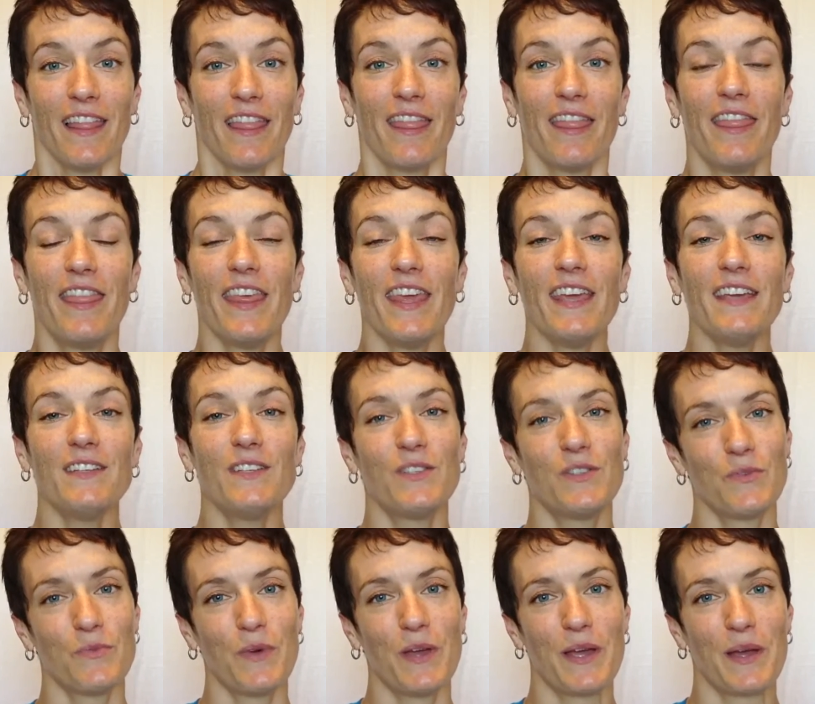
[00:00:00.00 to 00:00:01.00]
the
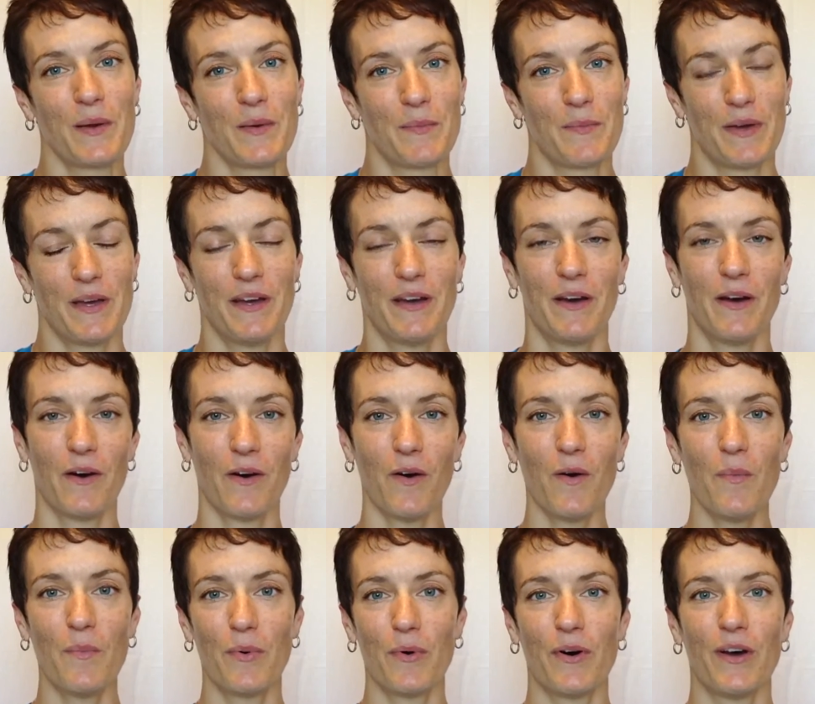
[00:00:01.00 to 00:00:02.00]
swim,
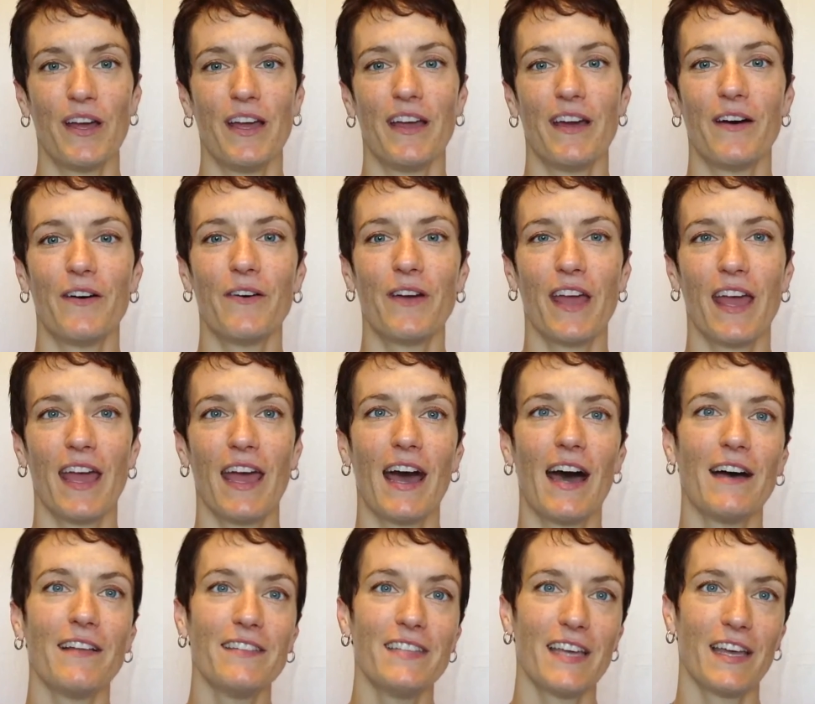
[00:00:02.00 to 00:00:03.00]
oh boy, okay,
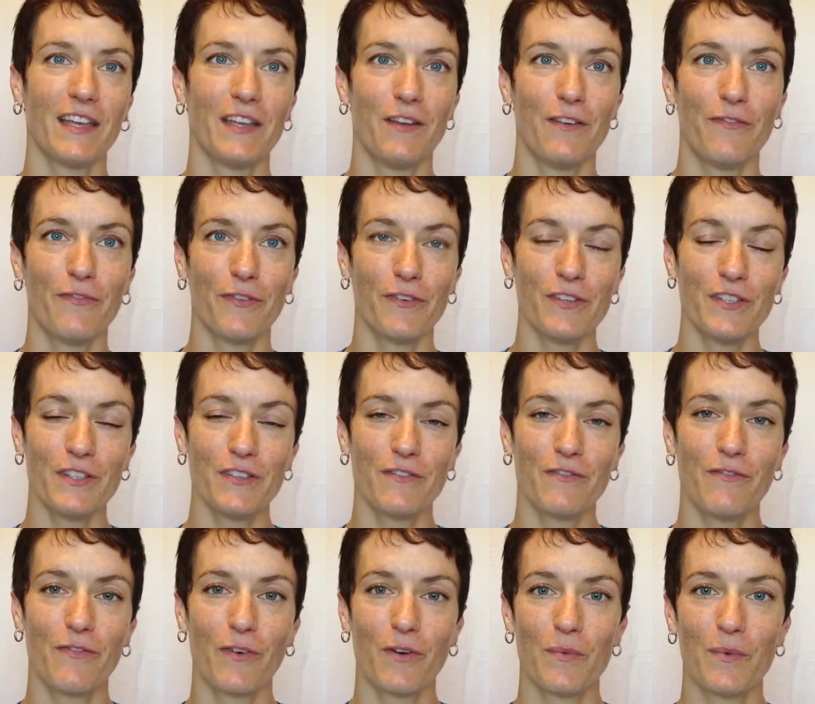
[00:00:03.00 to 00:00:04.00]
I'll tell you, first and
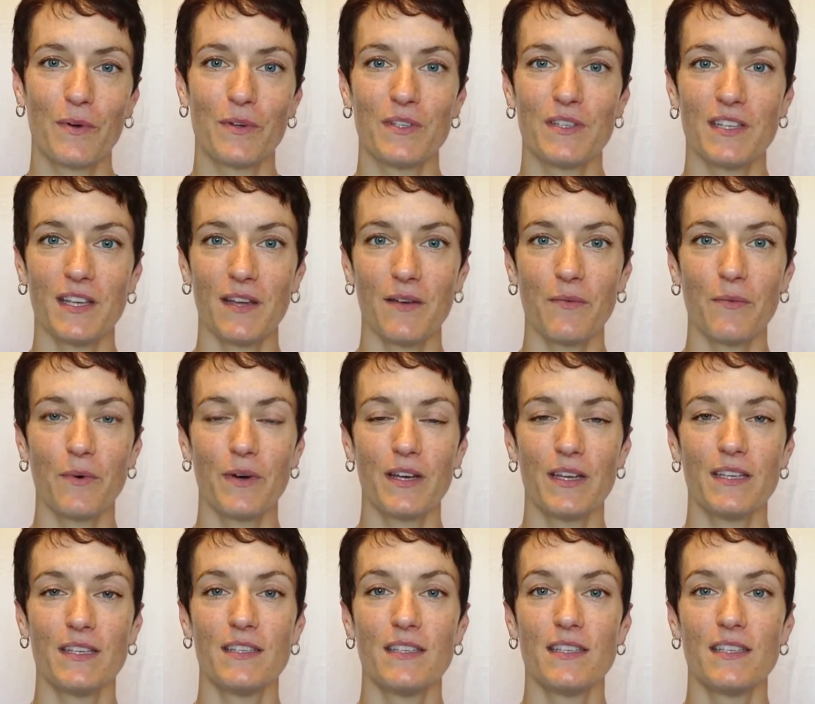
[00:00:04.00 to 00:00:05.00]
foremost, it
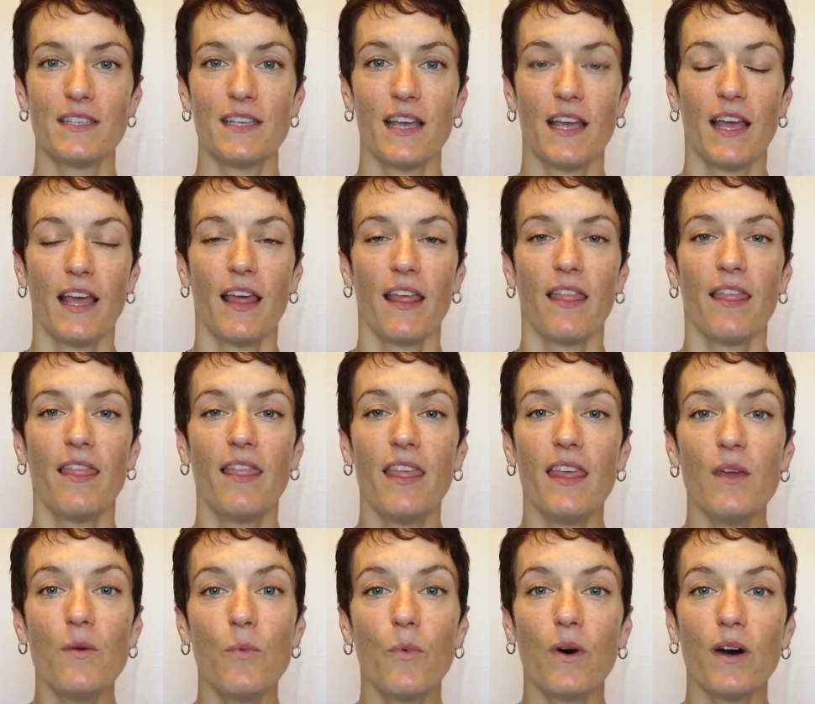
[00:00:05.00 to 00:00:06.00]
was
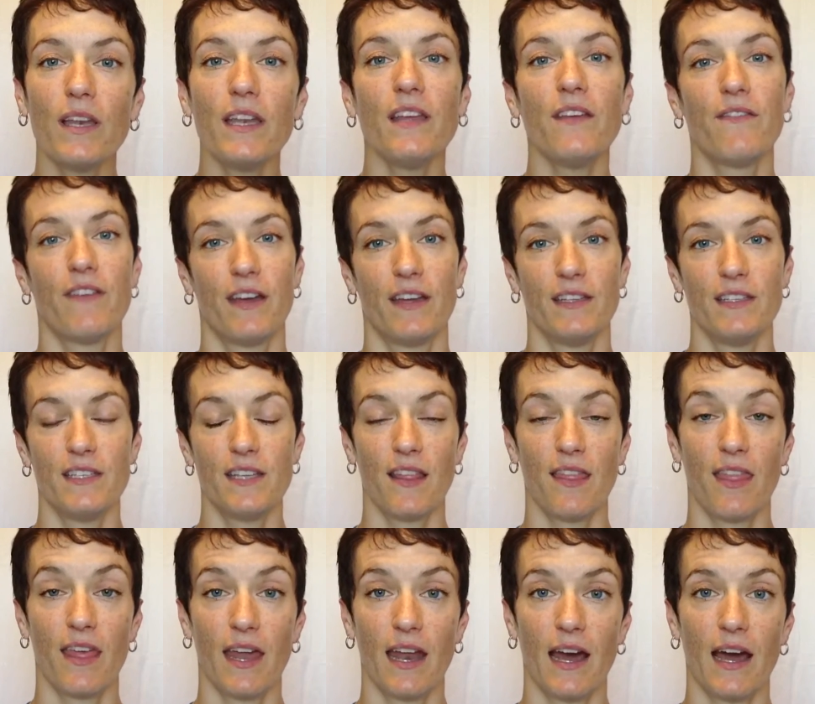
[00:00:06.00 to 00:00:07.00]
the one event
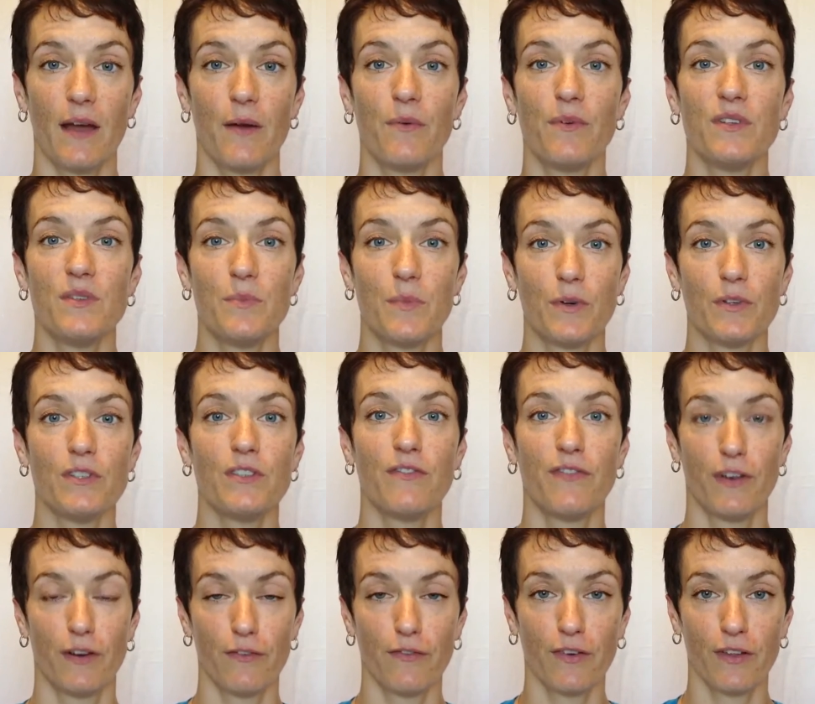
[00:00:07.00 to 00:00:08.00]
that I was most
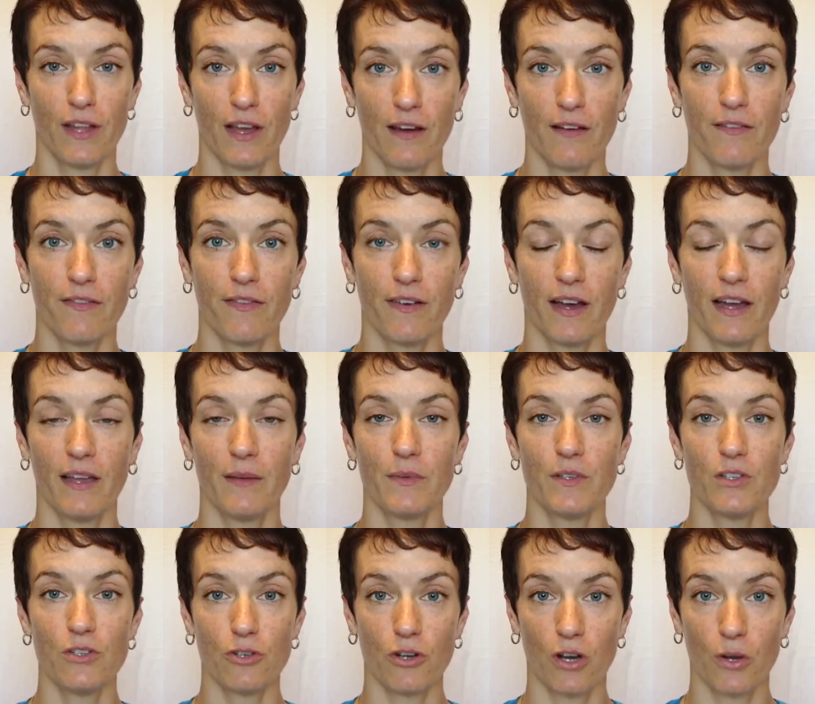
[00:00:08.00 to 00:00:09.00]
fearful of. I am a
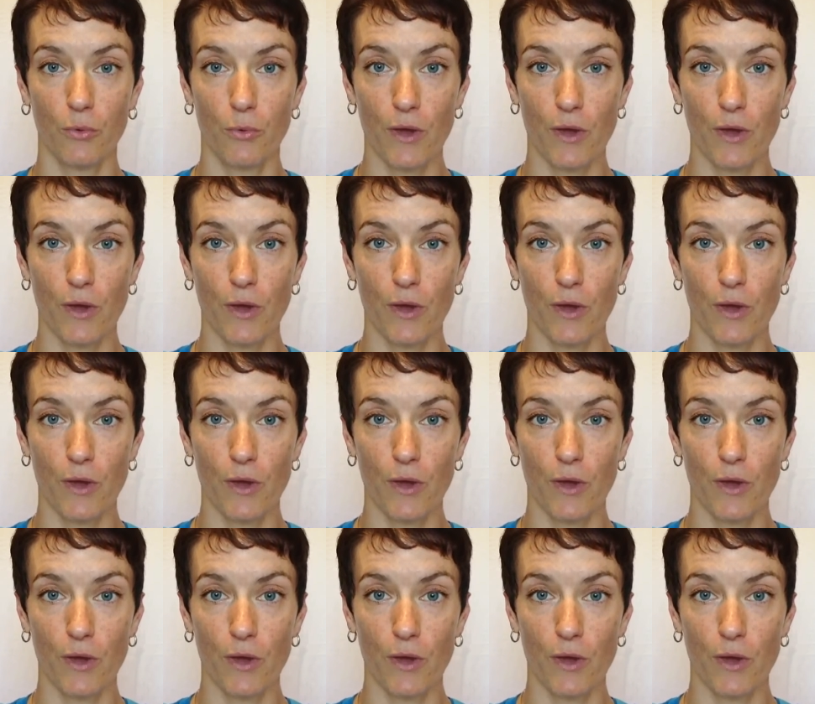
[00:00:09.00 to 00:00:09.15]
strong